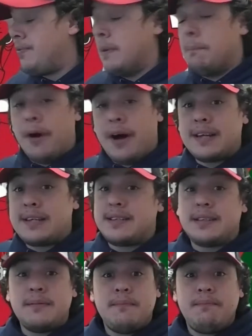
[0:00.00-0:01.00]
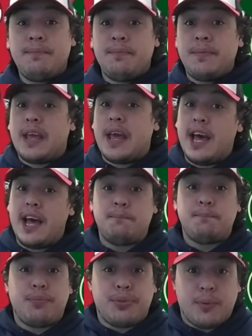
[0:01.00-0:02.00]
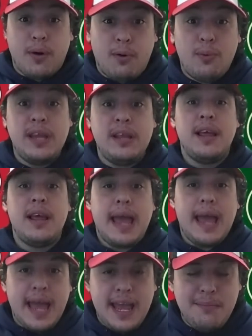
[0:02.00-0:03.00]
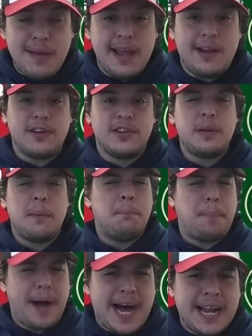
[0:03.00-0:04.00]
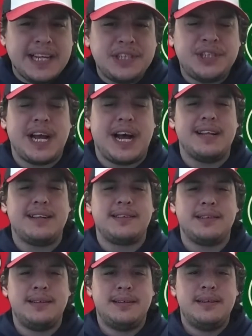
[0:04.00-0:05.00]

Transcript: The Bucks kept throwing haymakers, body shots,